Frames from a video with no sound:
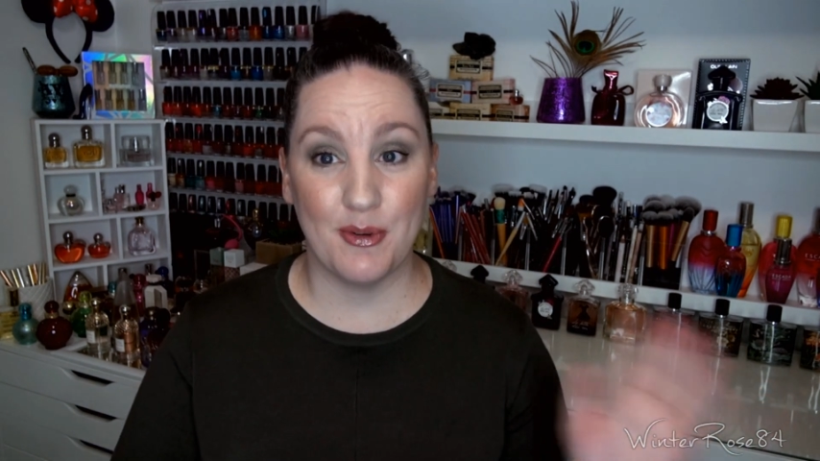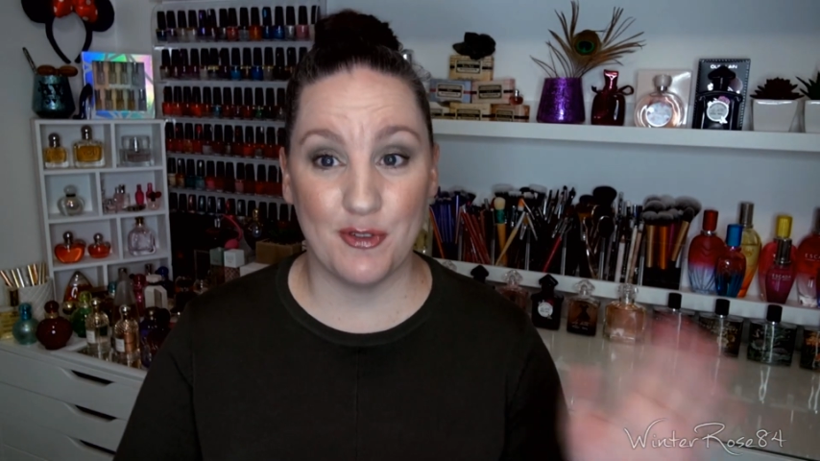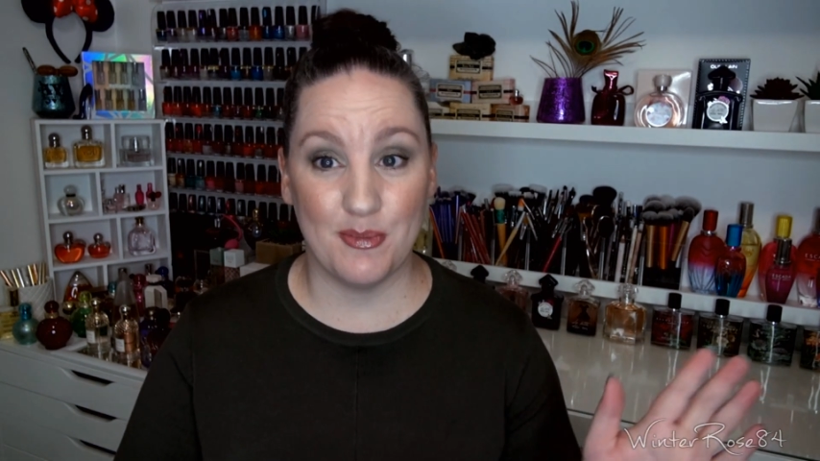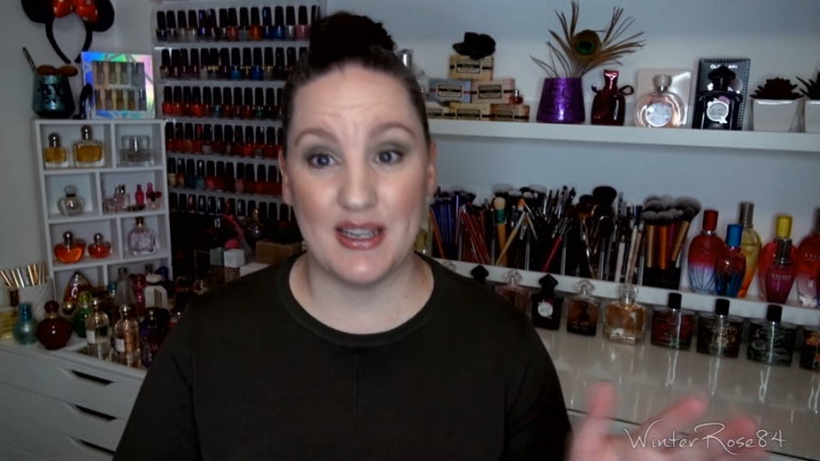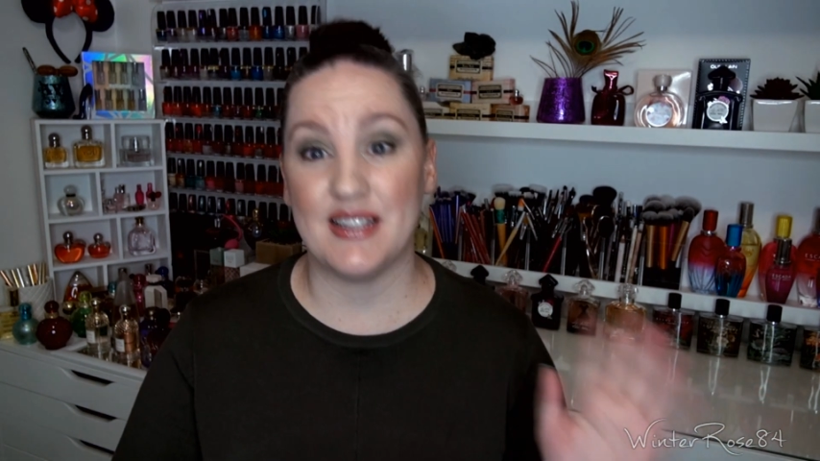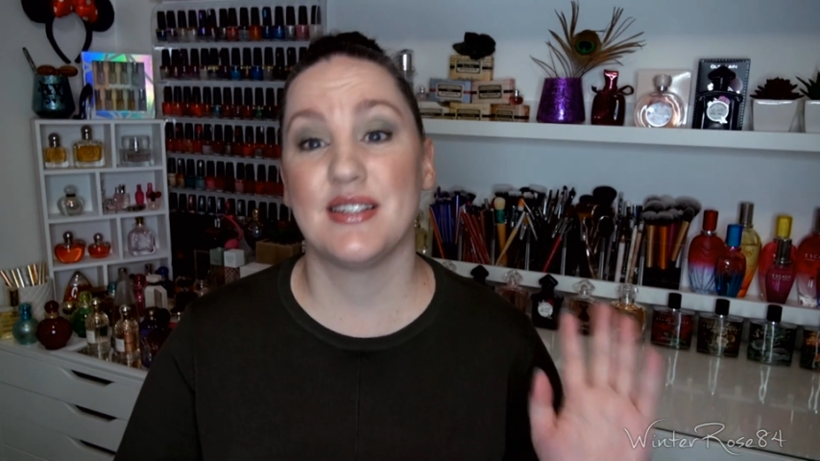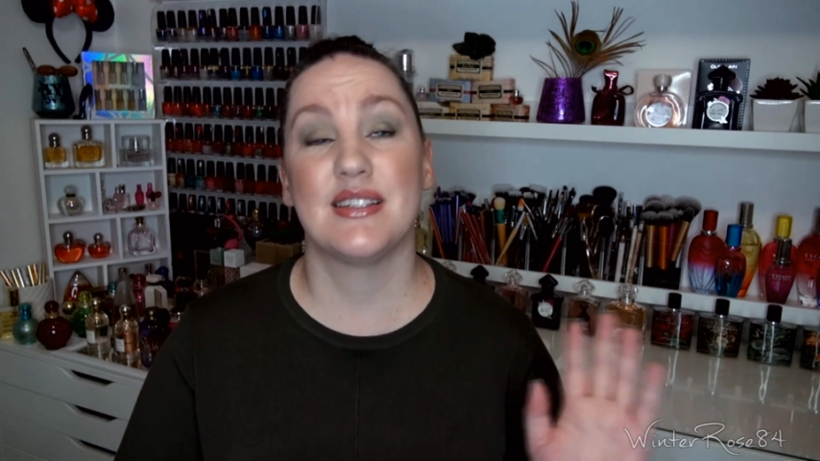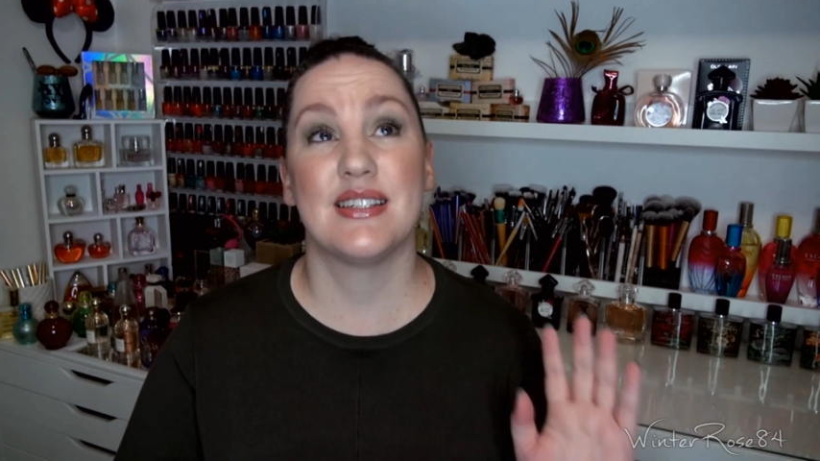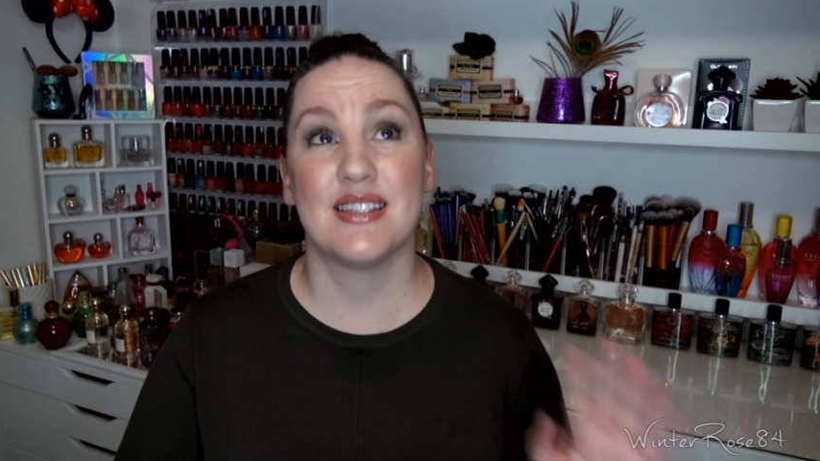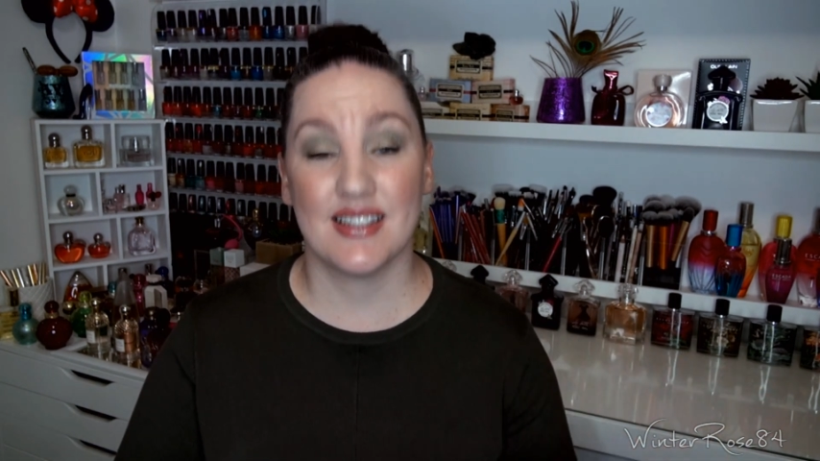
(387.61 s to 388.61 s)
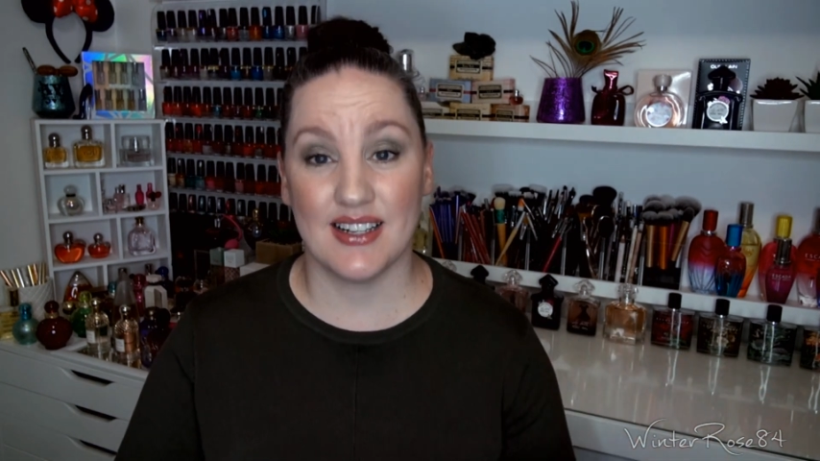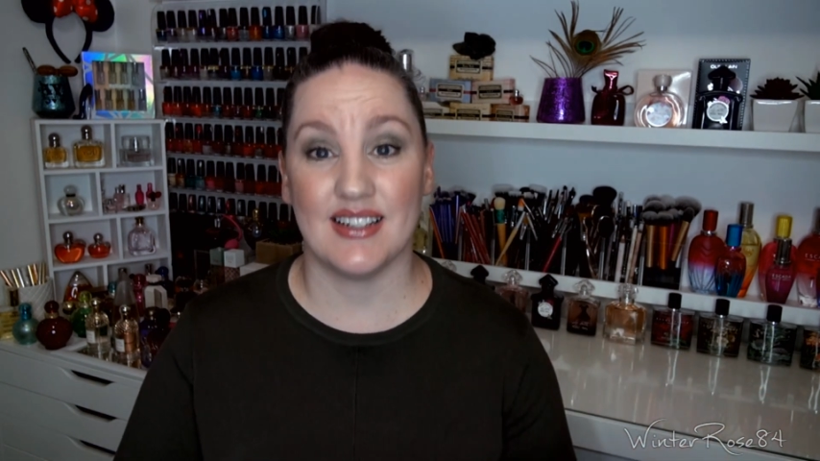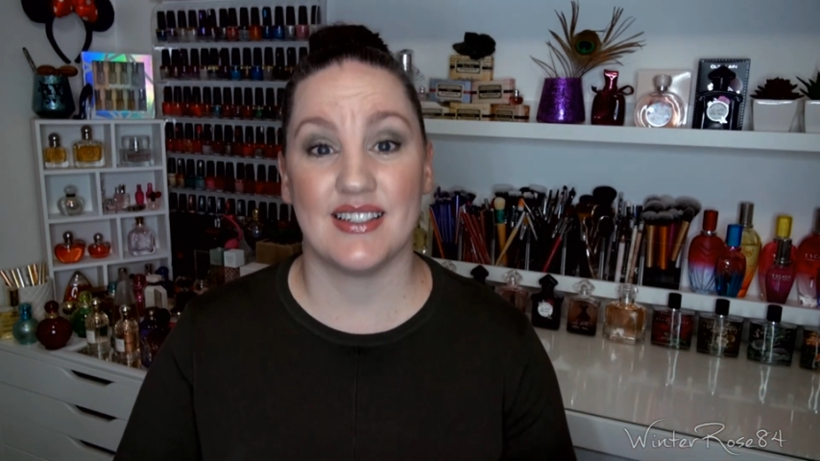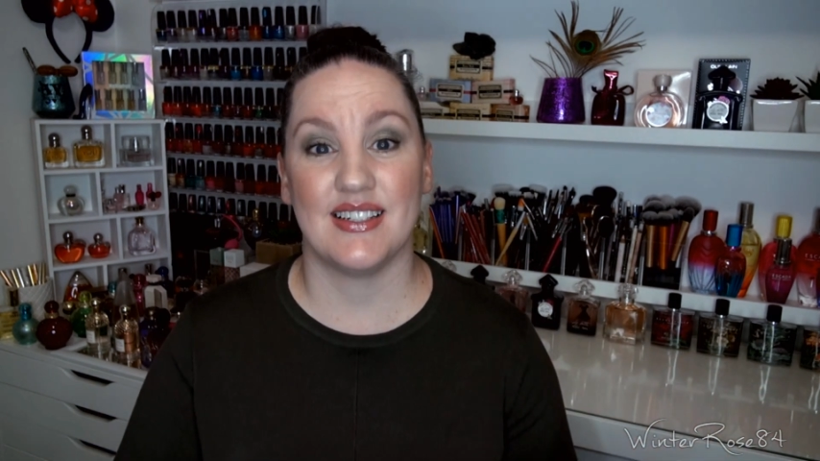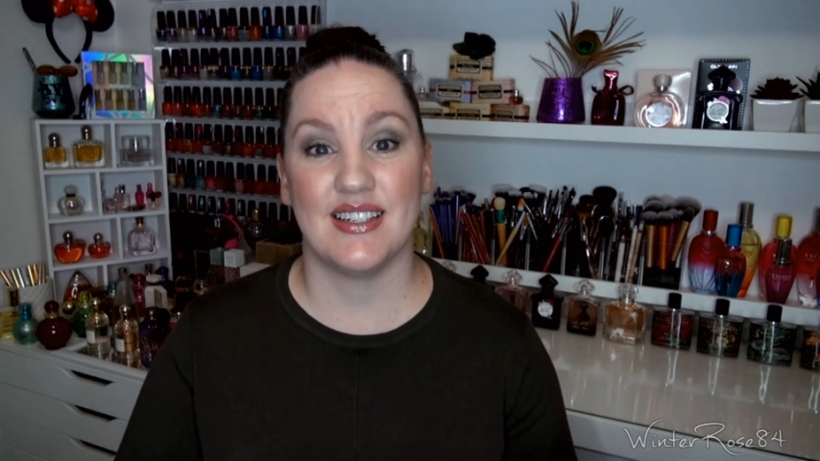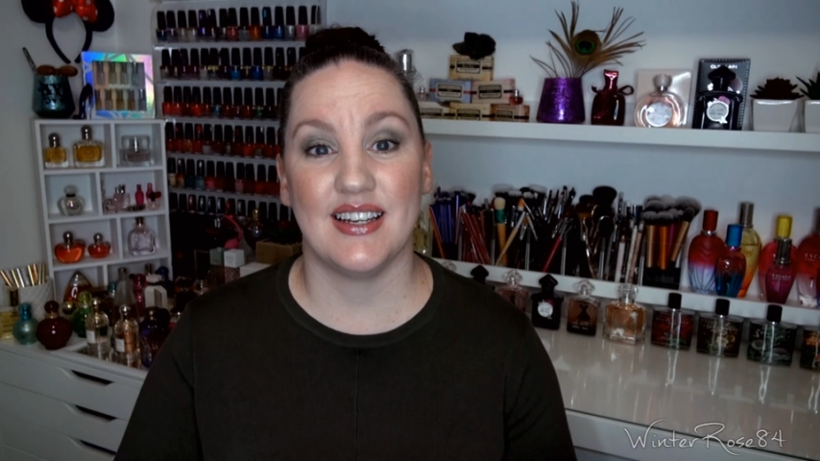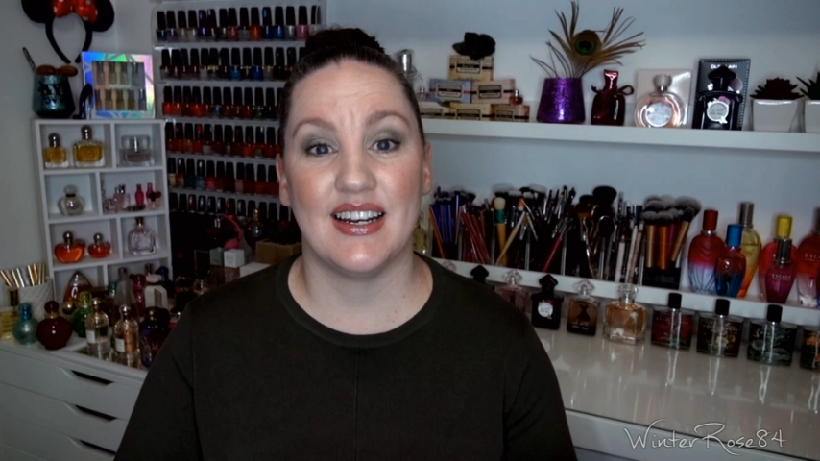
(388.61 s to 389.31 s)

but for me it's disgusting,